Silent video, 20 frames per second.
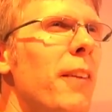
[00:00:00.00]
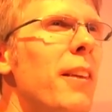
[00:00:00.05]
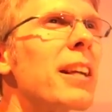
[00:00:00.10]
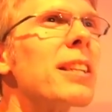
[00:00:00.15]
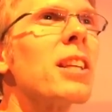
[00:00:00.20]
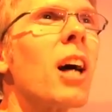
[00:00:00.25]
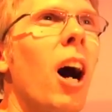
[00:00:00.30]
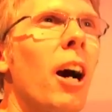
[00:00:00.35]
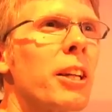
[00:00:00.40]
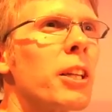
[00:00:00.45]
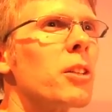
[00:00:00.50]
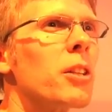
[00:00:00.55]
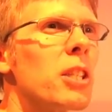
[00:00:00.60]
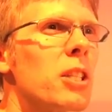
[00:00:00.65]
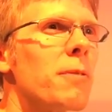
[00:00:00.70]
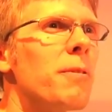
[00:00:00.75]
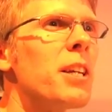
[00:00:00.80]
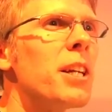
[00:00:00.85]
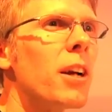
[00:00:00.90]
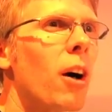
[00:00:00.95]
I think it's
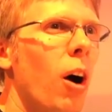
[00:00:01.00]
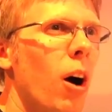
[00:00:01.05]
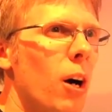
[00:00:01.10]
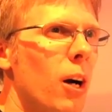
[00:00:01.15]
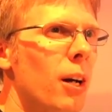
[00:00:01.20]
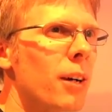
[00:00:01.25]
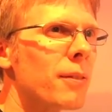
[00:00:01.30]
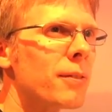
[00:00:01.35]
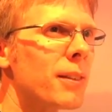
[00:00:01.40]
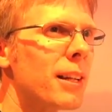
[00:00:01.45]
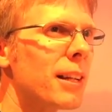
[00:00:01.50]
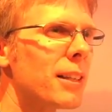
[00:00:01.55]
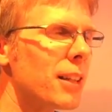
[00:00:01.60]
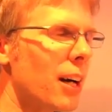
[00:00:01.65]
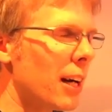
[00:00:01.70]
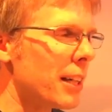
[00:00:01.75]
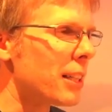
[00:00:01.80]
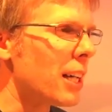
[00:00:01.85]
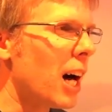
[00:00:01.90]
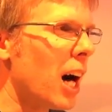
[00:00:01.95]

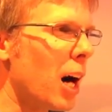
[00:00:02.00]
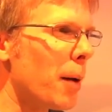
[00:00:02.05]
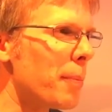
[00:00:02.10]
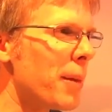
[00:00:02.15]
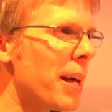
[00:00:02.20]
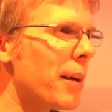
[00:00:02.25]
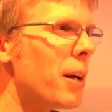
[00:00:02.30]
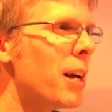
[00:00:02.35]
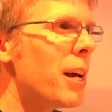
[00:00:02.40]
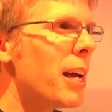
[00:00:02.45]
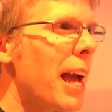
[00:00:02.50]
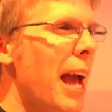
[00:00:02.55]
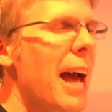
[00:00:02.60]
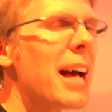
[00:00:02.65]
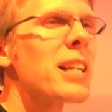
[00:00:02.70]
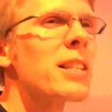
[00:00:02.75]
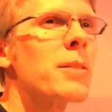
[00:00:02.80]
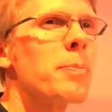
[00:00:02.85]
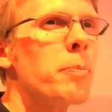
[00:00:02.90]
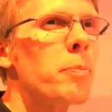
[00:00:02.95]
oculusvr.com that
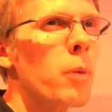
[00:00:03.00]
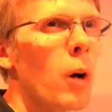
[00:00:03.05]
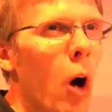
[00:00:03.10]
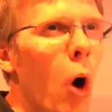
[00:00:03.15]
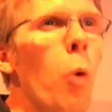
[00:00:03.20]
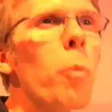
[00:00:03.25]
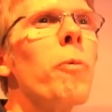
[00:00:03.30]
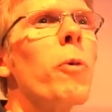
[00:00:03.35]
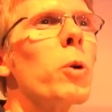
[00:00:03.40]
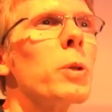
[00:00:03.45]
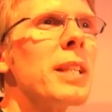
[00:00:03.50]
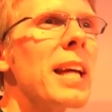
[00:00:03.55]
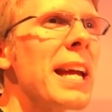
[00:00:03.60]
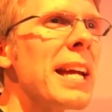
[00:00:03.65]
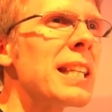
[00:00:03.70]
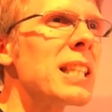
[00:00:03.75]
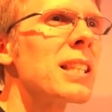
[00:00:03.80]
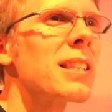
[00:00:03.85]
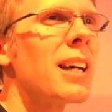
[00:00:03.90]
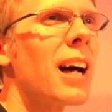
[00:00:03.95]
has hopeful
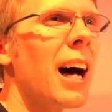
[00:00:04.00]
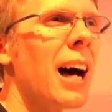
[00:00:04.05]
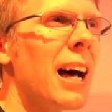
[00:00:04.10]
dates.